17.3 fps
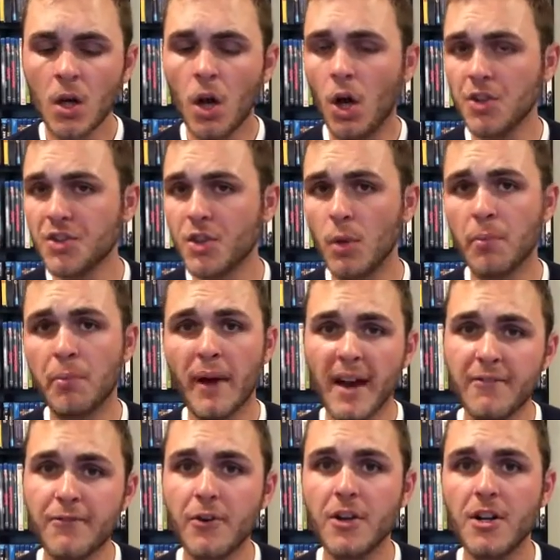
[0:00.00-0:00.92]
also,
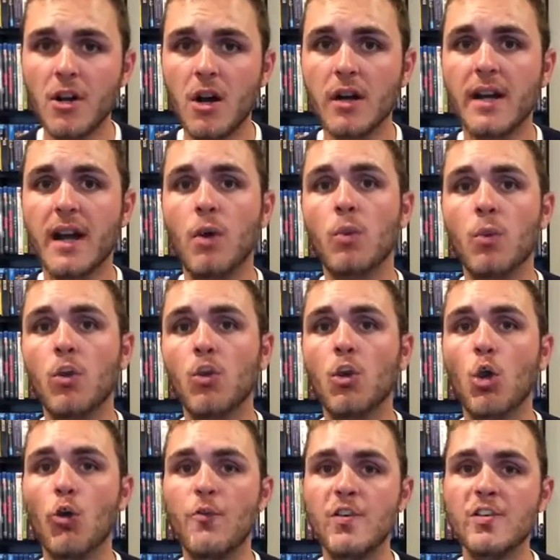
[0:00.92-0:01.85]
Bradford Young. Now, we
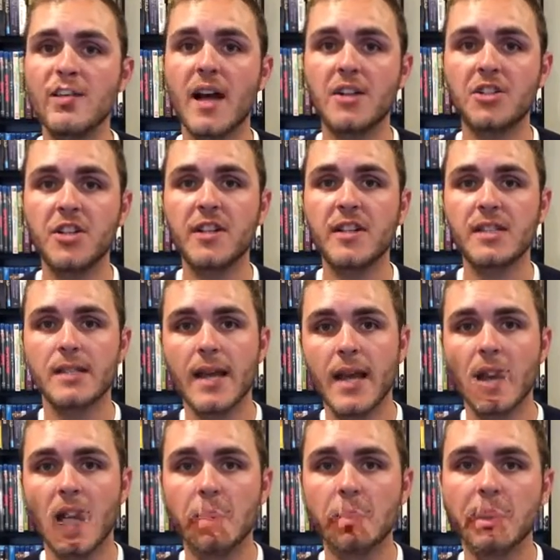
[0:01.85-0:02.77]
don't know if he's actually going to
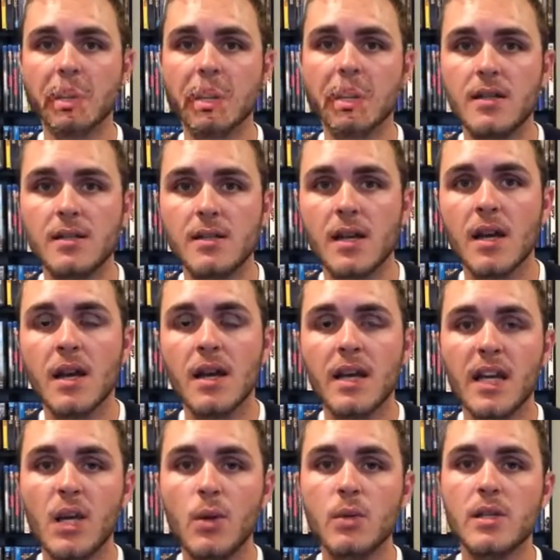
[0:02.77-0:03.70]
stay on because
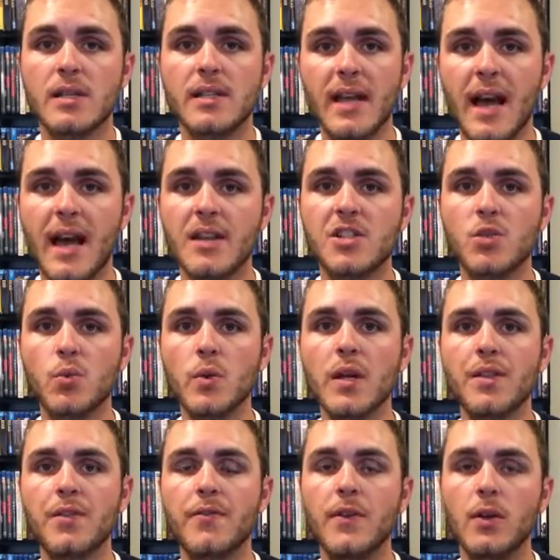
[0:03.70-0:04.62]
he was attached
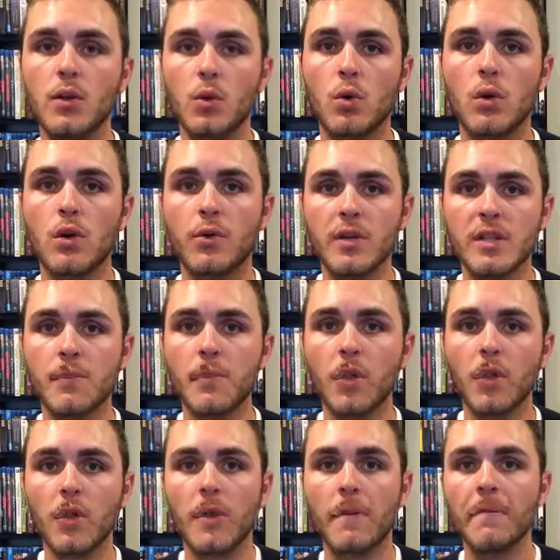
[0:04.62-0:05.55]
with Phil Lord and Chris
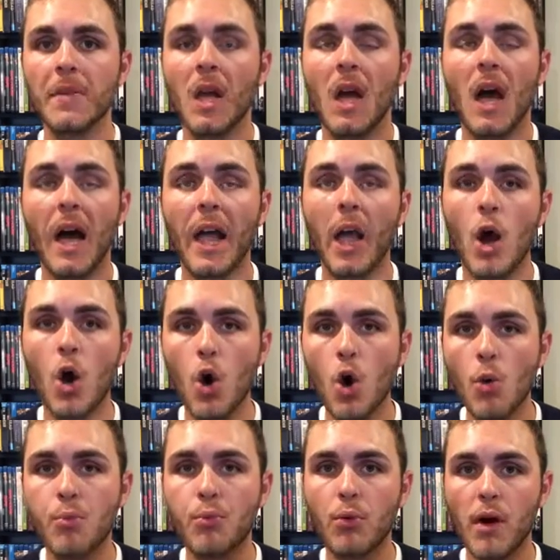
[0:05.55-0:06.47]
Miller. I
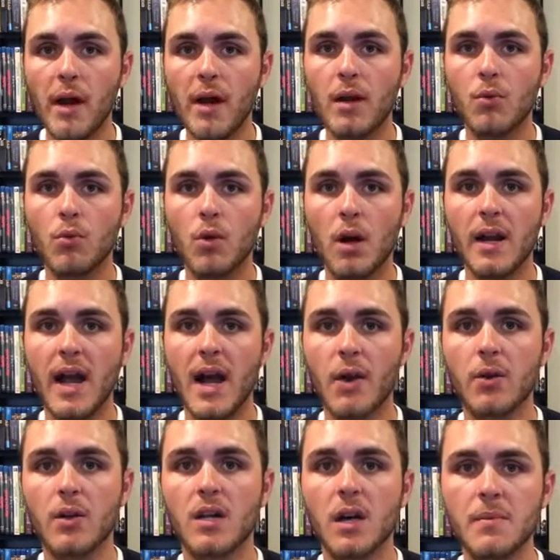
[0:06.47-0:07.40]
hope Ron, Ron
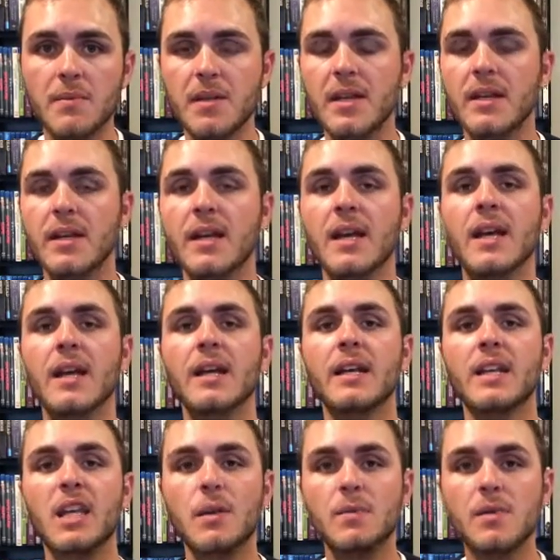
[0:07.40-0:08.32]
Howard comes in,
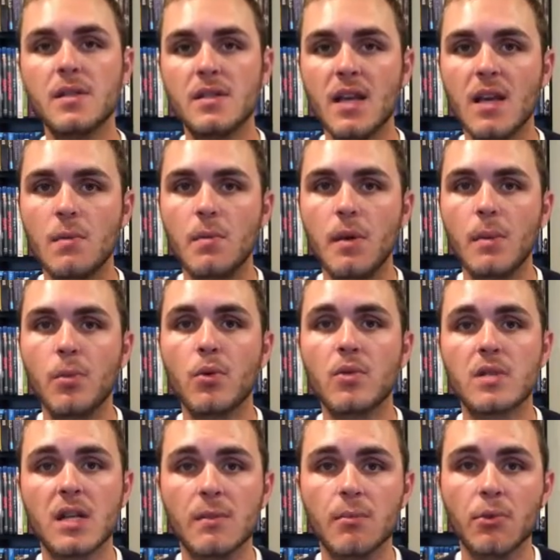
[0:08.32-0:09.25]
keeps the same people
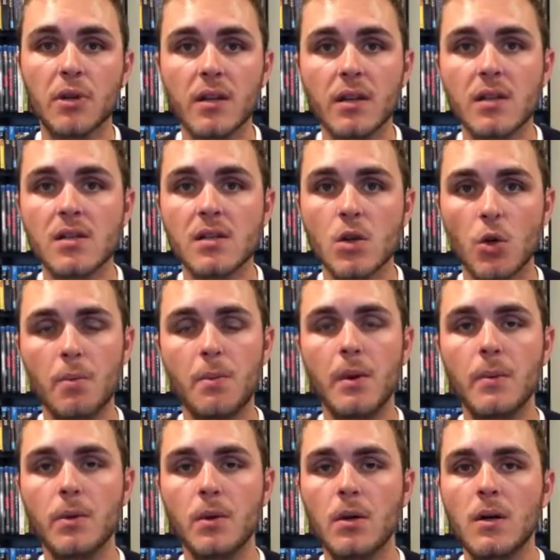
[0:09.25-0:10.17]
instead of bringing in his own
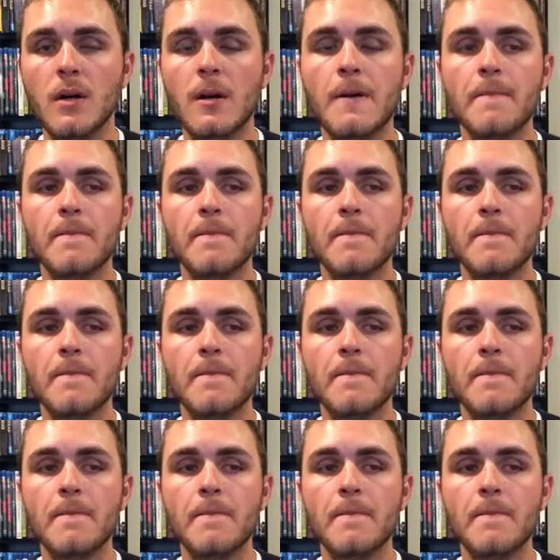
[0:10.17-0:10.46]
people.